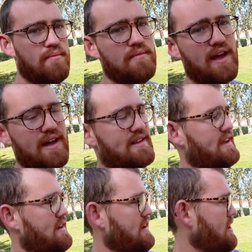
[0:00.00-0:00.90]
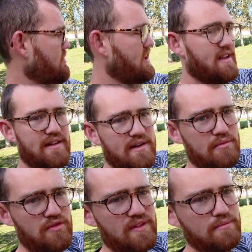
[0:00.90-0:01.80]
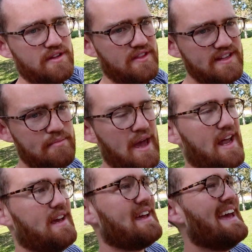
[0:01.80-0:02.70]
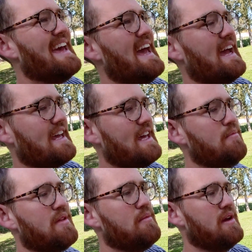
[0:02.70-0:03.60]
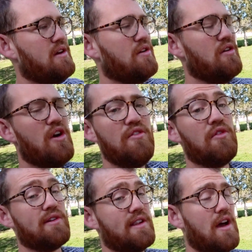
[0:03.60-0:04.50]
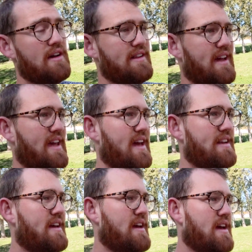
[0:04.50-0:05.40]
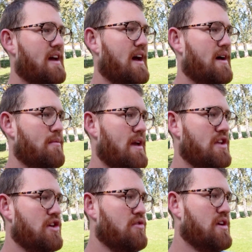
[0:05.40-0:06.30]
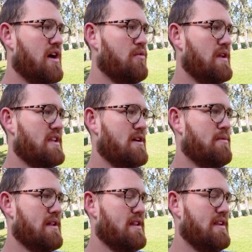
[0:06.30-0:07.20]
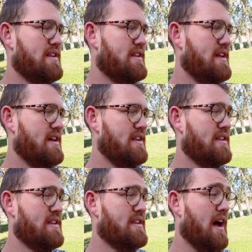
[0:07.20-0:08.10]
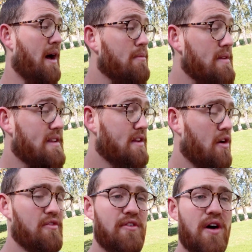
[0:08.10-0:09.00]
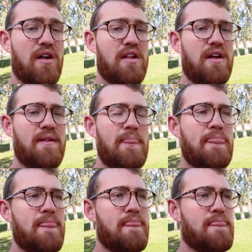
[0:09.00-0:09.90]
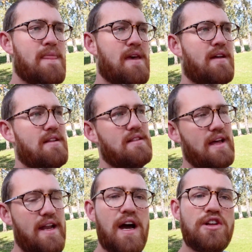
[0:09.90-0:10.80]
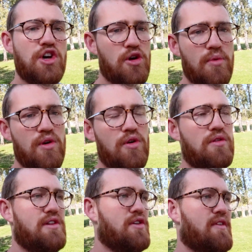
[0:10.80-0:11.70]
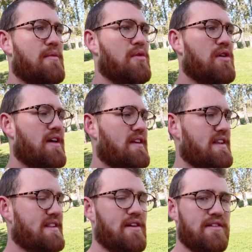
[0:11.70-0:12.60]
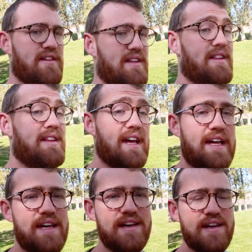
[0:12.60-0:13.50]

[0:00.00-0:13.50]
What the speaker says: like I said, in a couple days I'm going to move them to this paddock and keep them here for as long as I can. In Utah, we typically see some snowfall late October, early November, and then it starts to stick.